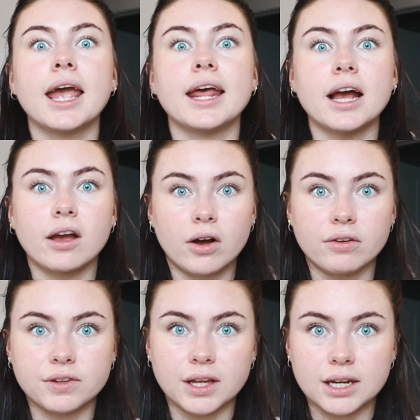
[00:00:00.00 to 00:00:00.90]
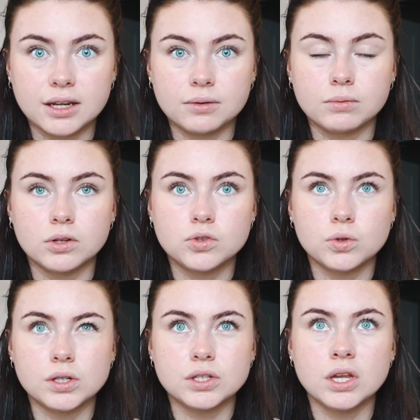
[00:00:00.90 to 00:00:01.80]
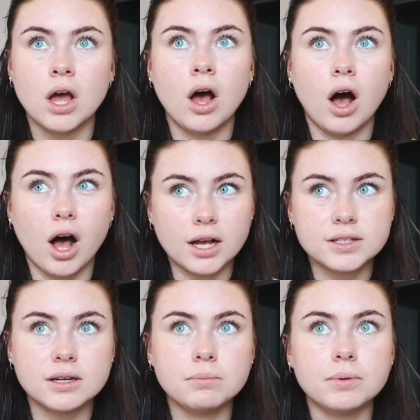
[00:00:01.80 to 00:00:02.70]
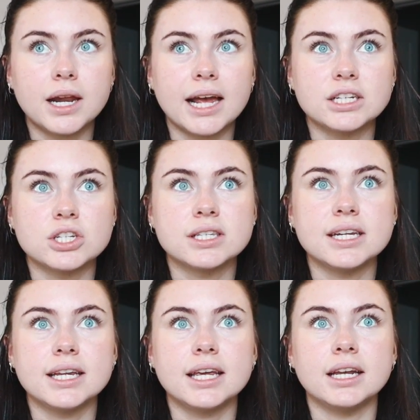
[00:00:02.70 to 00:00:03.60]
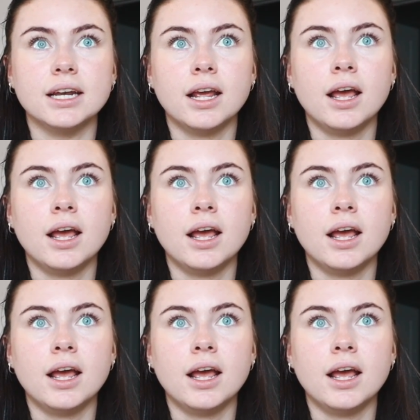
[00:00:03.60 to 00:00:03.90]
and I ovulated, which was awesome, but I just didn't,